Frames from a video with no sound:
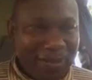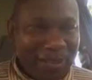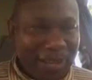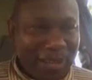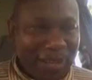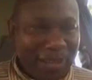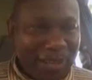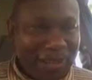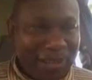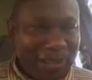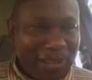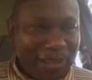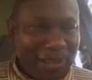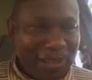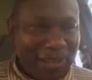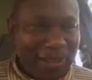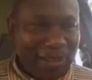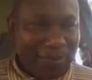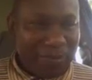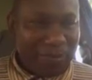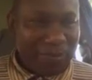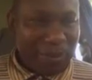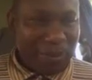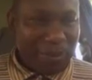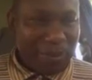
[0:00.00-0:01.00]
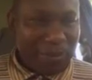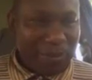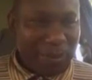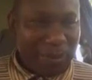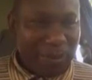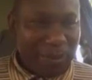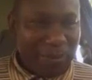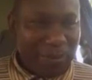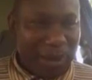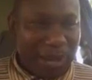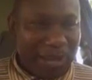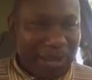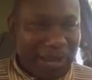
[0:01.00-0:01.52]
You can see
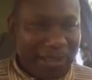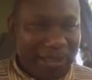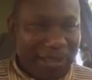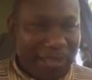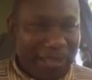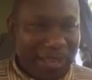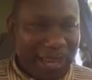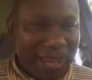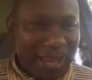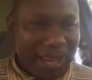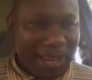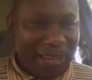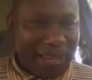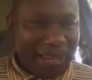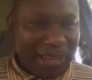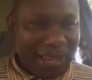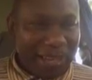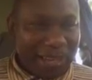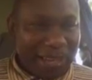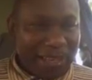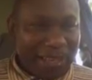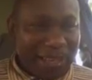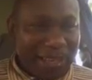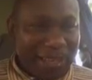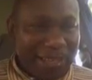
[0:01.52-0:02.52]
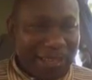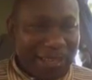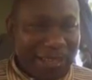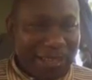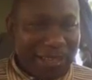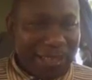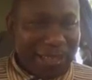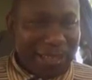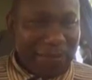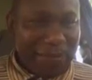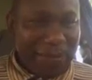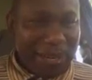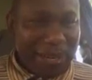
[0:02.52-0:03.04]
pop-up bar is here. This
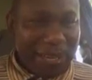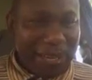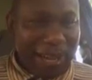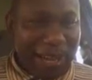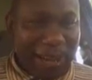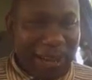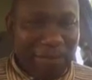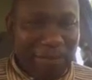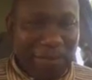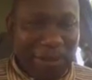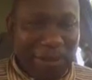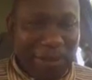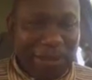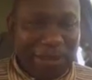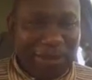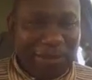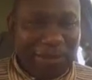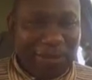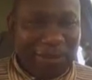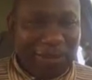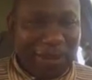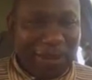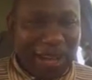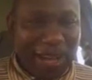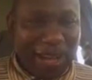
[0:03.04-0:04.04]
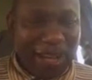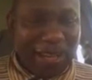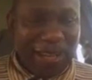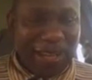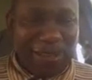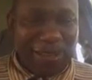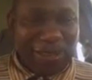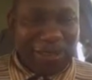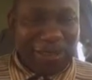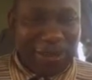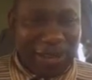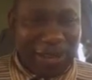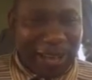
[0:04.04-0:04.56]
is email campaign. You can
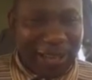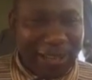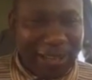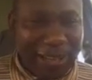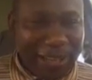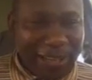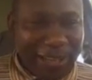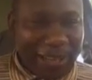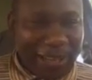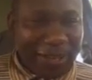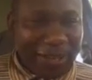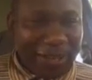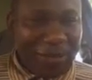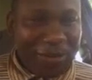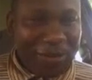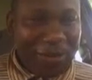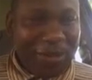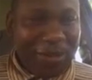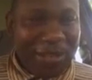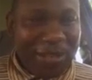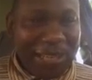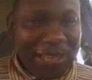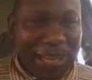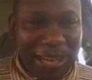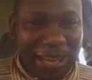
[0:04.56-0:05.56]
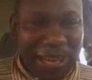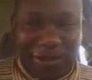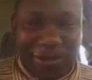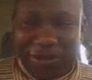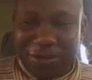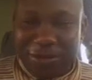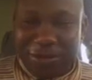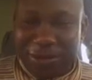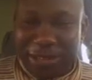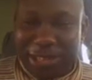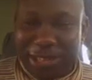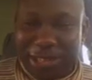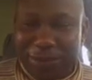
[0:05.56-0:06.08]
you can. You don't need an
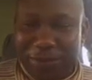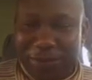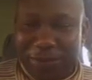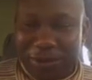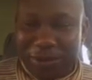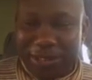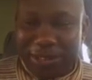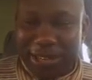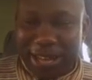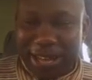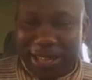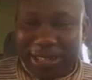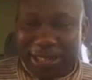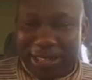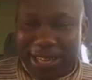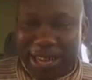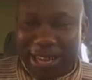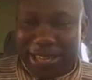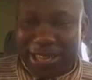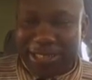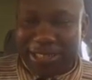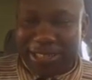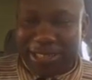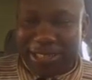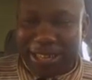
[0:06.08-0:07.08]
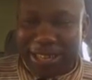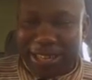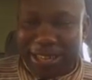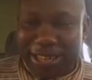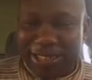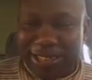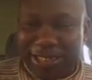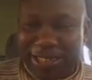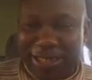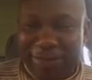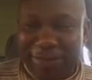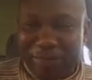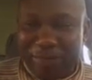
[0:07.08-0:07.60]
autoresponder. It has
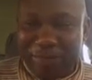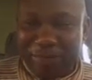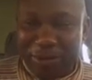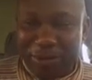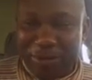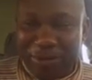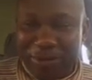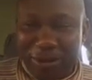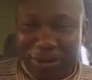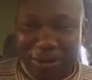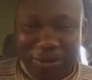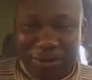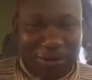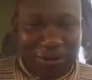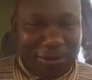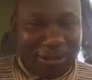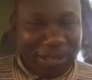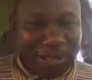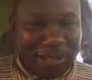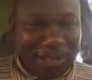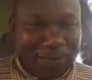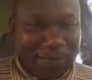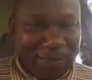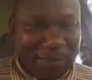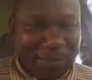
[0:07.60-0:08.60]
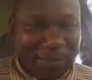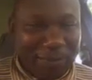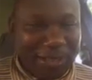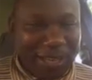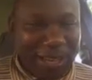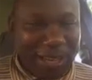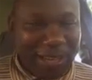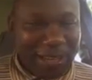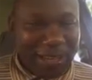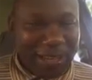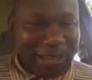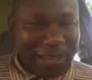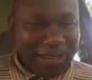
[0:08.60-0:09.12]
an inbuilt
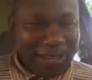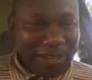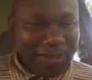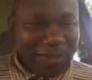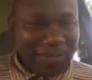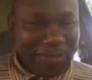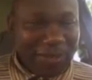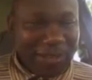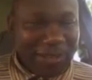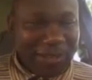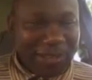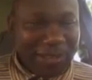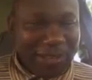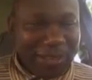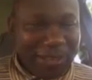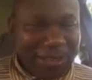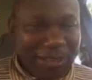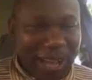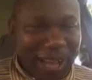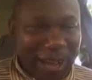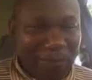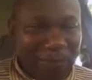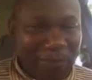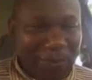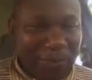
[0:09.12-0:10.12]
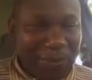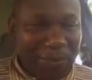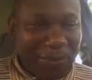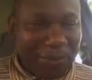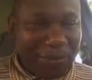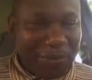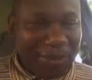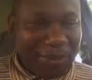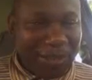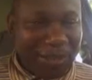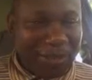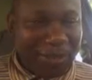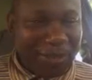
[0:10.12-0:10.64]
autoresponder with it.
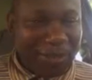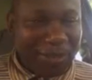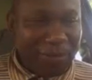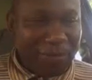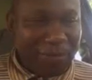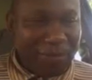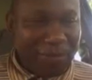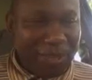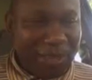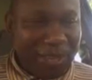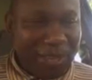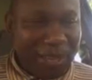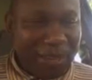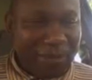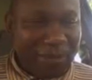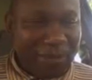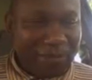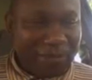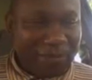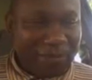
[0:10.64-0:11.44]
Absolutely no brainer.